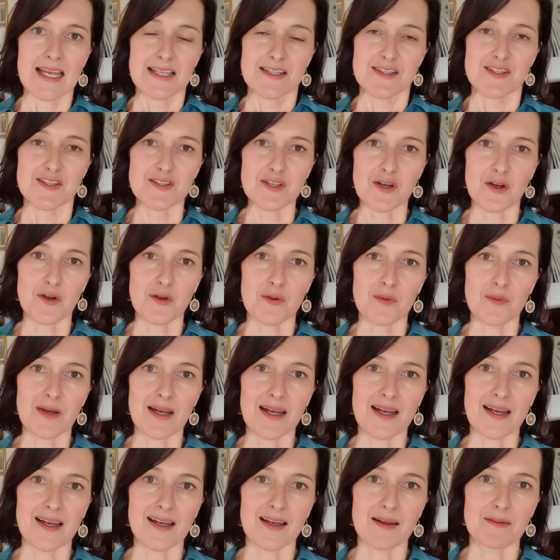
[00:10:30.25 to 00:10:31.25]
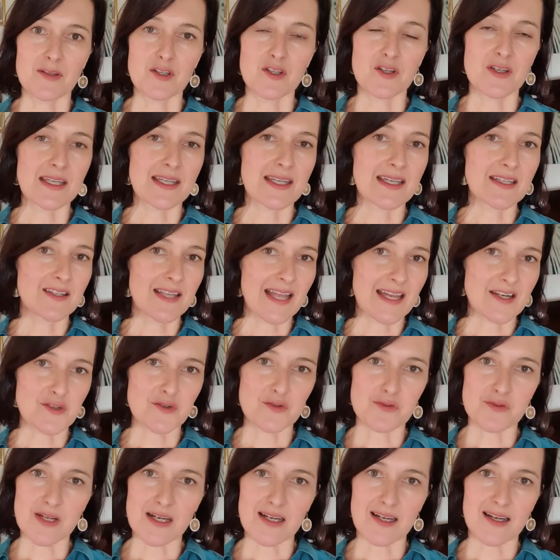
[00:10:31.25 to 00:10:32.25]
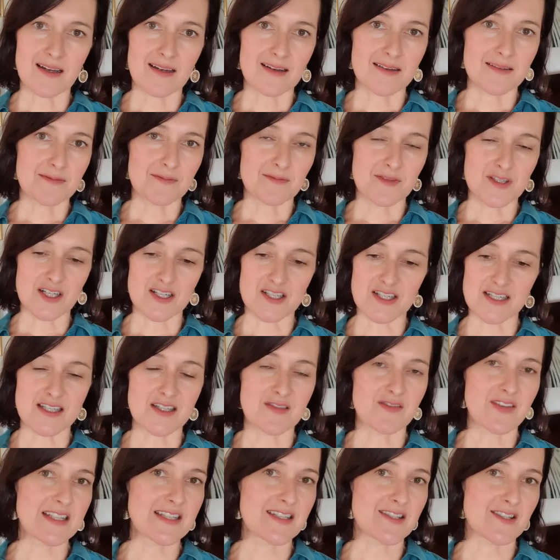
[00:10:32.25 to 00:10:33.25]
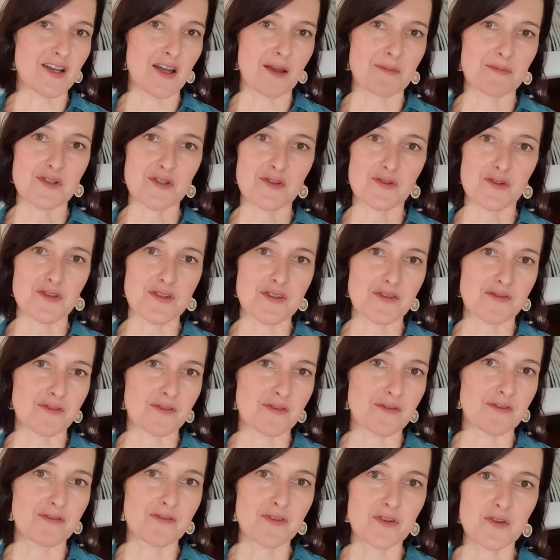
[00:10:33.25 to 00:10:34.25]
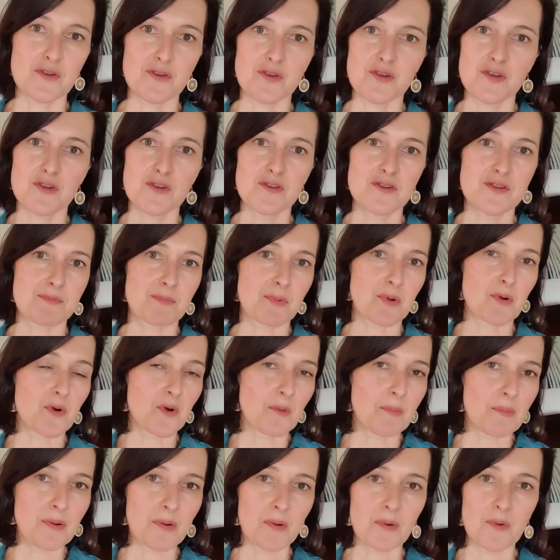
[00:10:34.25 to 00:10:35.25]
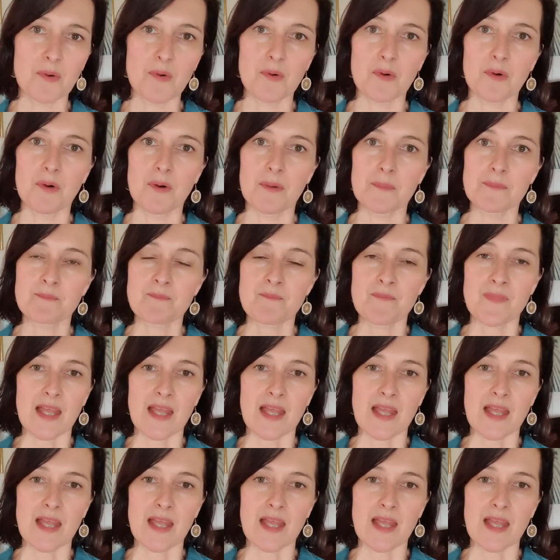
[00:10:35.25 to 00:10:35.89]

So you can get natural digestive enzymes through different foods, pawpaw,